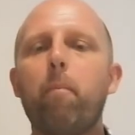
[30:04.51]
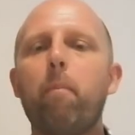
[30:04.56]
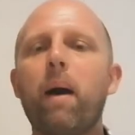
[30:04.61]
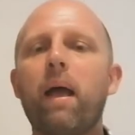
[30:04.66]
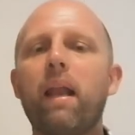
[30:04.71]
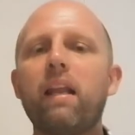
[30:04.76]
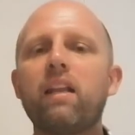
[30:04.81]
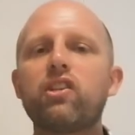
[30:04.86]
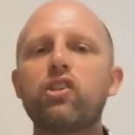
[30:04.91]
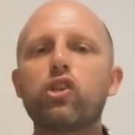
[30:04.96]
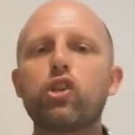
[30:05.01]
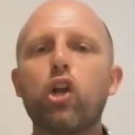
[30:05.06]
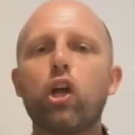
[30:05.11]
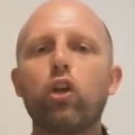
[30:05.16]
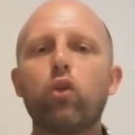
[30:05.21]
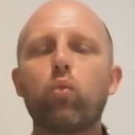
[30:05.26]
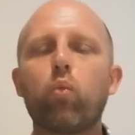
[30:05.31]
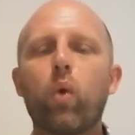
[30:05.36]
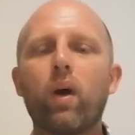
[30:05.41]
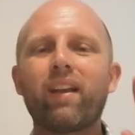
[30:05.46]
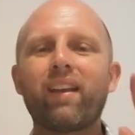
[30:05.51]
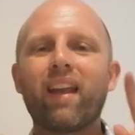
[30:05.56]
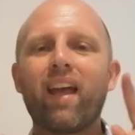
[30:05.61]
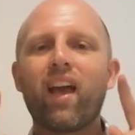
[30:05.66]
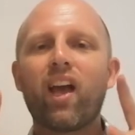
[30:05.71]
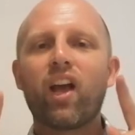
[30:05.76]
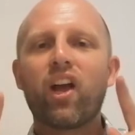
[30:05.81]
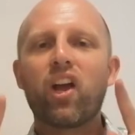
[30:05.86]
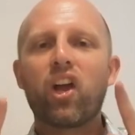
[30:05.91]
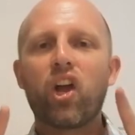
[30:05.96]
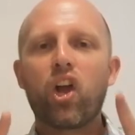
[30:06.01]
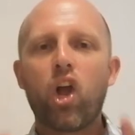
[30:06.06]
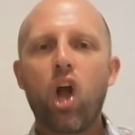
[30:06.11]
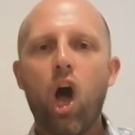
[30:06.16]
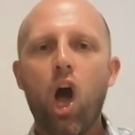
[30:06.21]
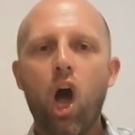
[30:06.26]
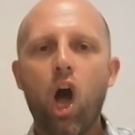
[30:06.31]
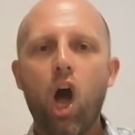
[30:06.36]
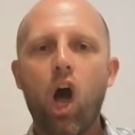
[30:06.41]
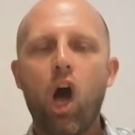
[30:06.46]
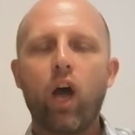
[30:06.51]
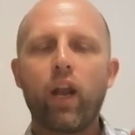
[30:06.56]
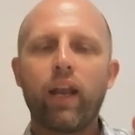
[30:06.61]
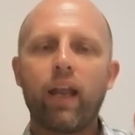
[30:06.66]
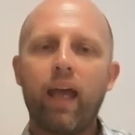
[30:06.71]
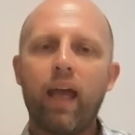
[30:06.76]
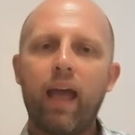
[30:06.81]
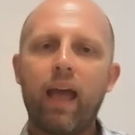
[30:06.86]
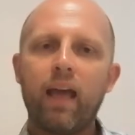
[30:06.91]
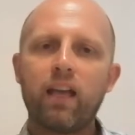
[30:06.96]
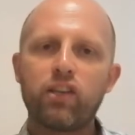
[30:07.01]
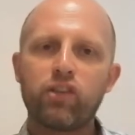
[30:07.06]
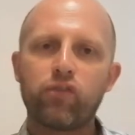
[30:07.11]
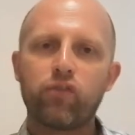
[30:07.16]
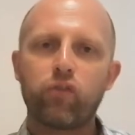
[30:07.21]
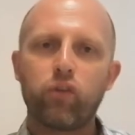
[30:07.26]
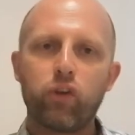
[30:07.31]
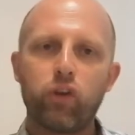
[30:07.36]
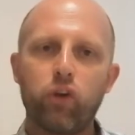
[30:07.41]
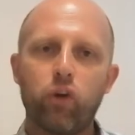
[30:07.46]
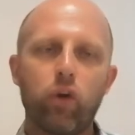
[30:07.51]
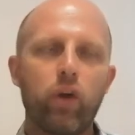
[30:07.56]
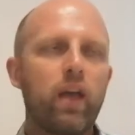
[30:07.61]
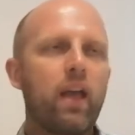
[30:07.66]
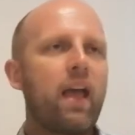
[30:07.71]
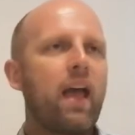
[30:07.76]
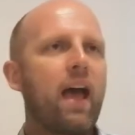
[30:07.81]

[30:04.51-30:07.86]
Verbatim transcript: but it's not what God has for you.